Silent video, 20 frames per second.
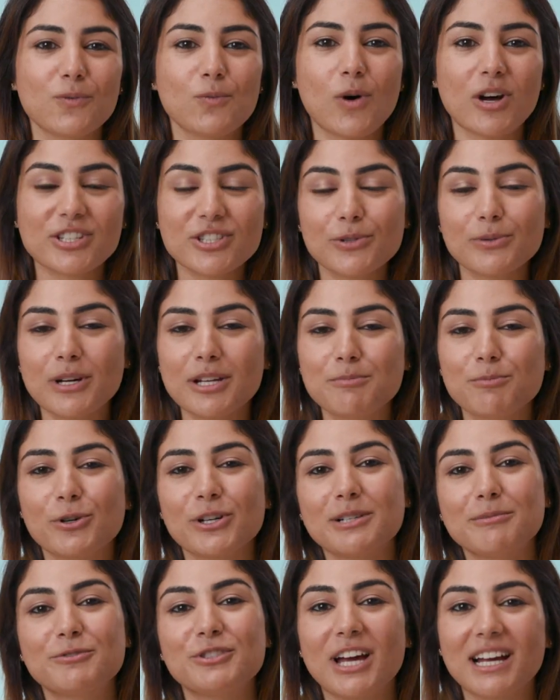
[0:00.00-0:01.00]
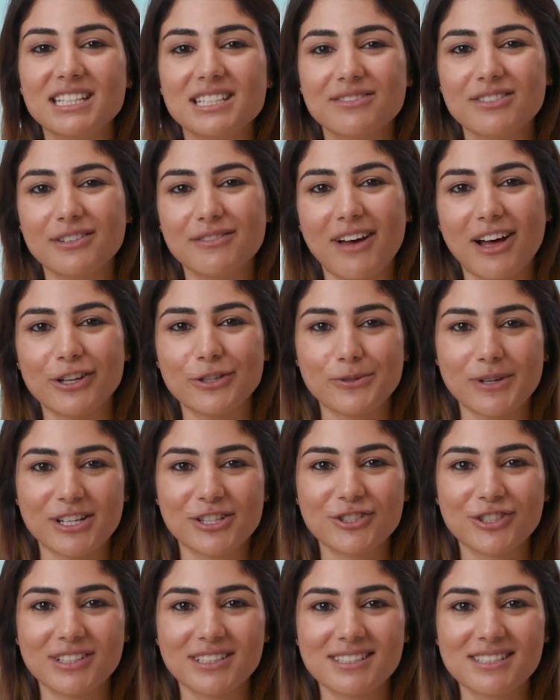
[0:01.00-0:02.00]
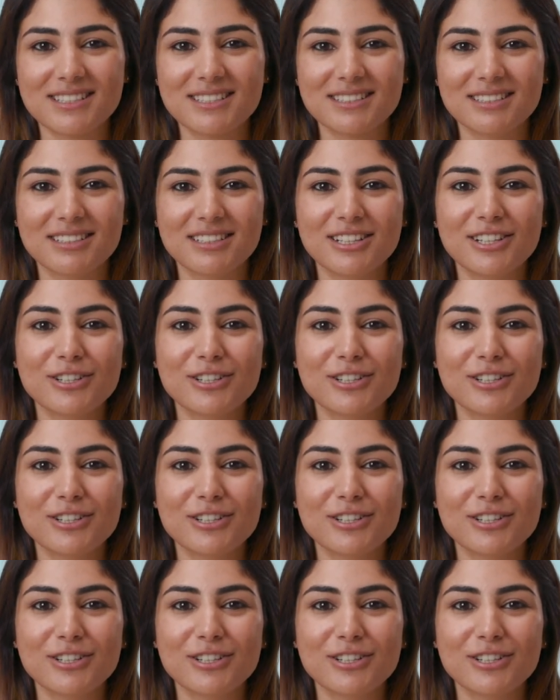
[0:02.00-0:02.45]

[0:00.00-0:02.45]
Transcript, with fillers: Want to run more objective evaluations?